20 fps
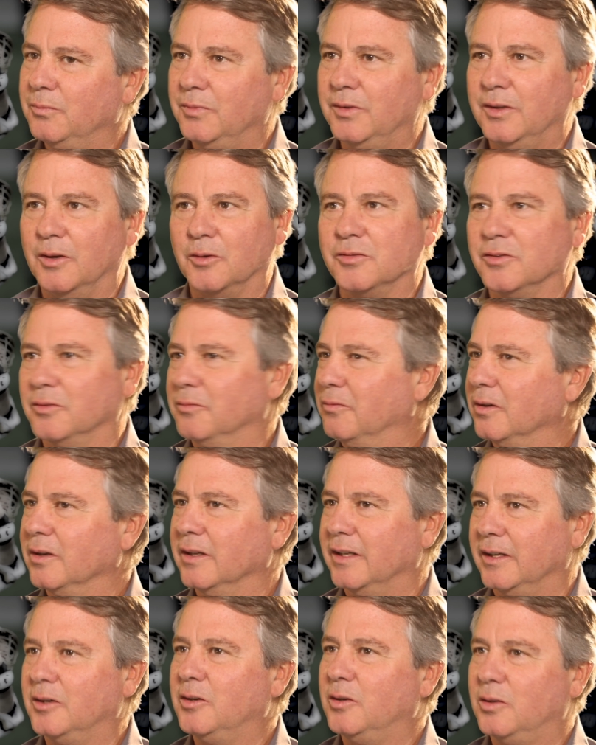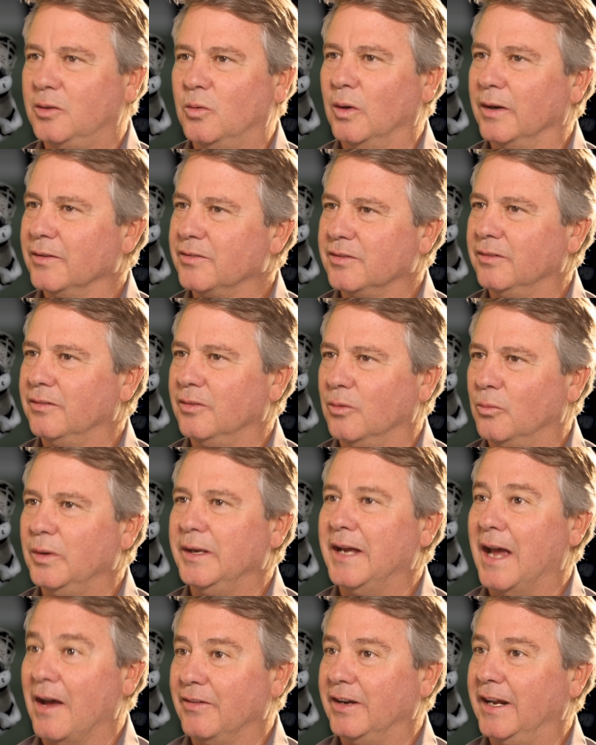those are really questions that
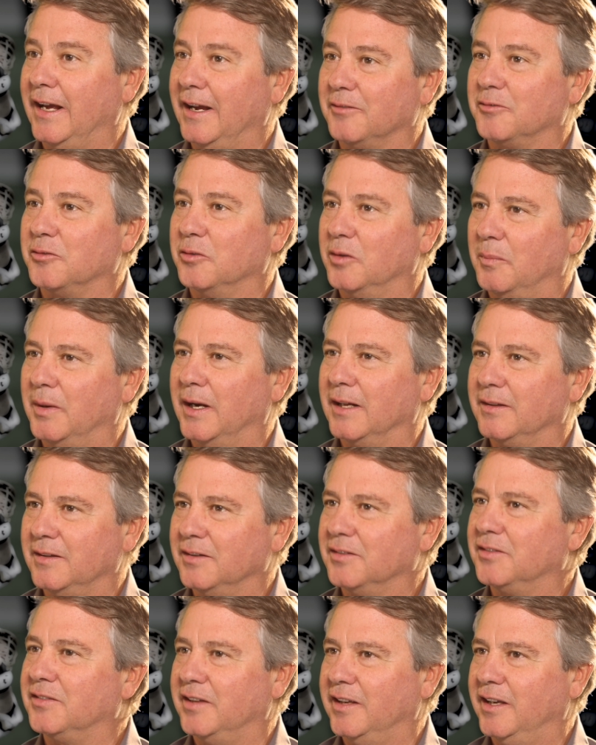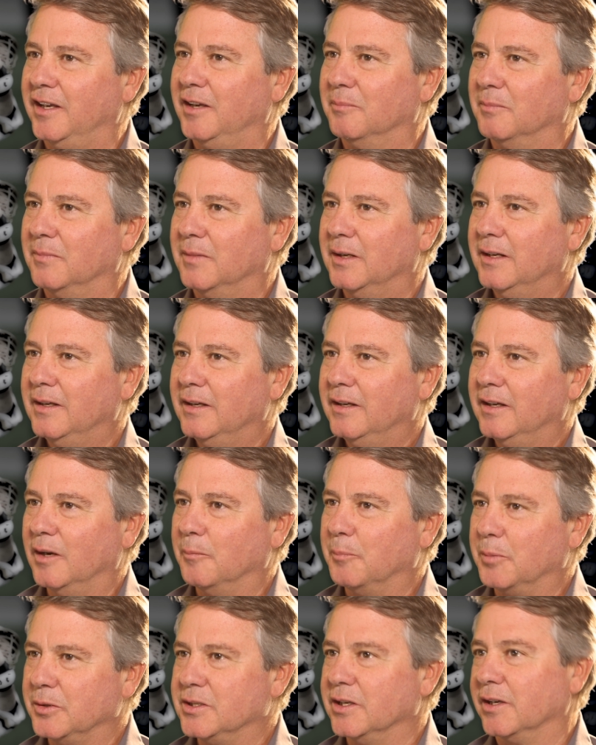we haven't answered about this team
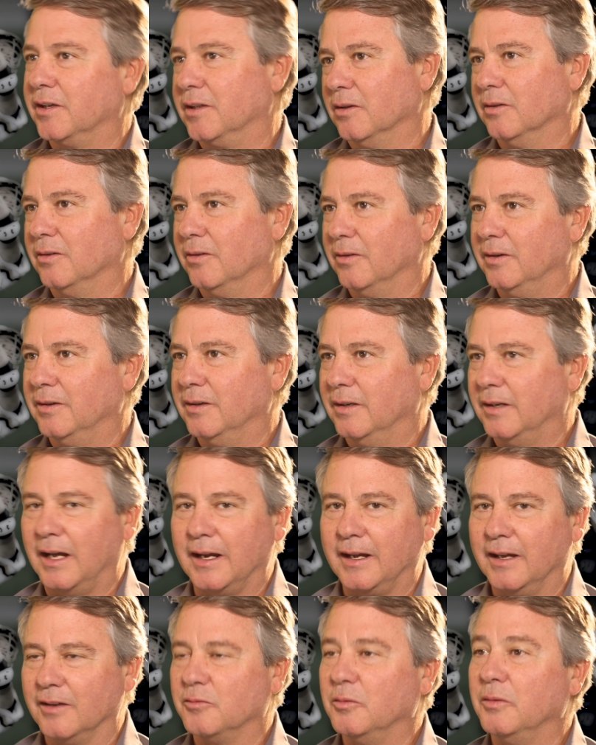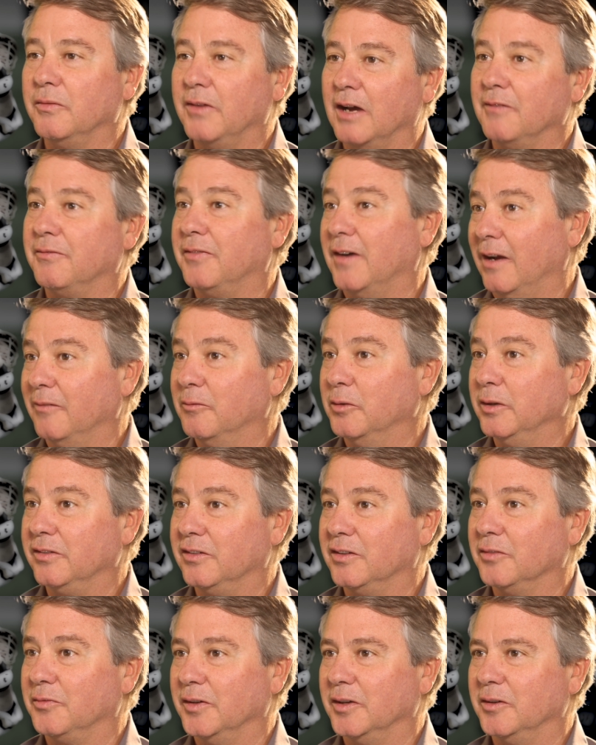in particular, and I guess we've got 5 weeks
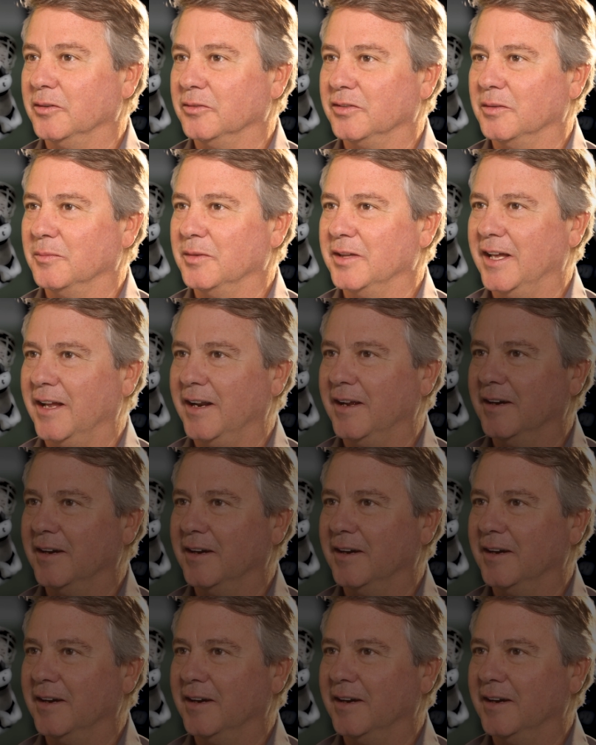to figure some of that